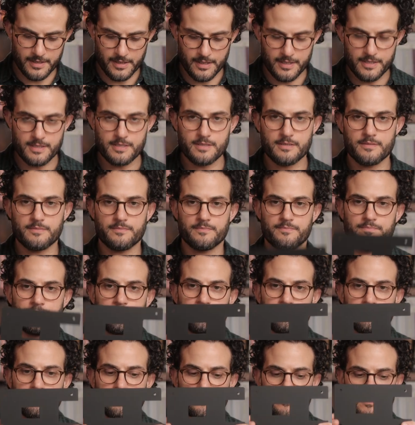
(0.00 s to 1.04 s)
thing is
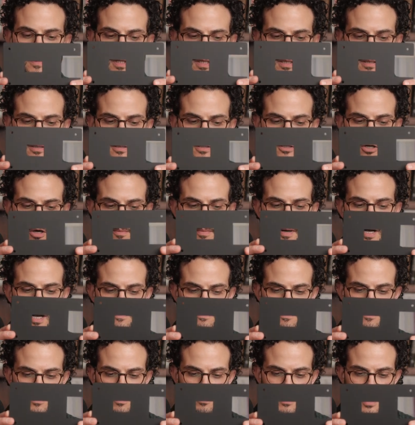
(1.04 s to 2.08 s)
the top
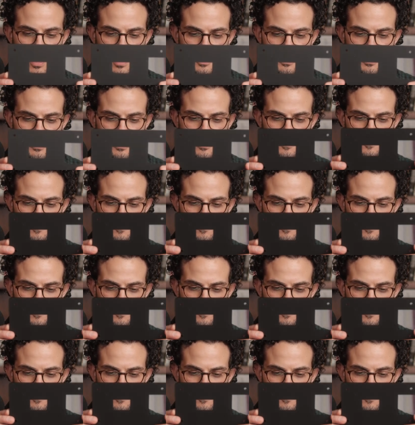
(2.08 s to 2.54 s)
half of the mask.